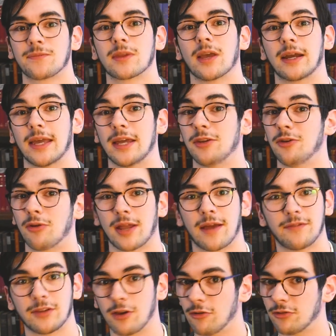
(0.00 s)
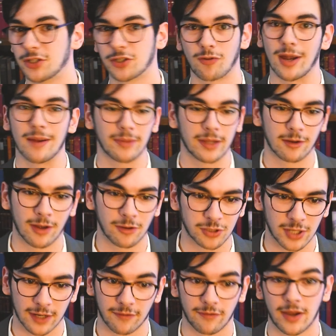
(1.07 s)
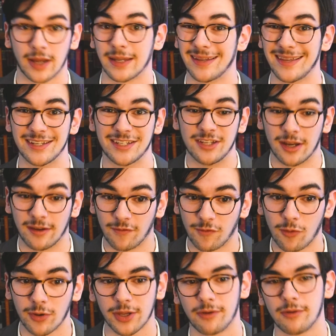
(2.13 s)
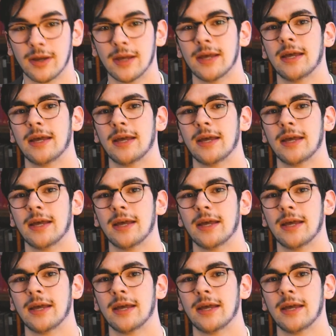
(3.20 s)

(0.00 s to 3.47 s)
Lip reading: Again, you don't have to go scrambling around trying to find it. He's done it for you.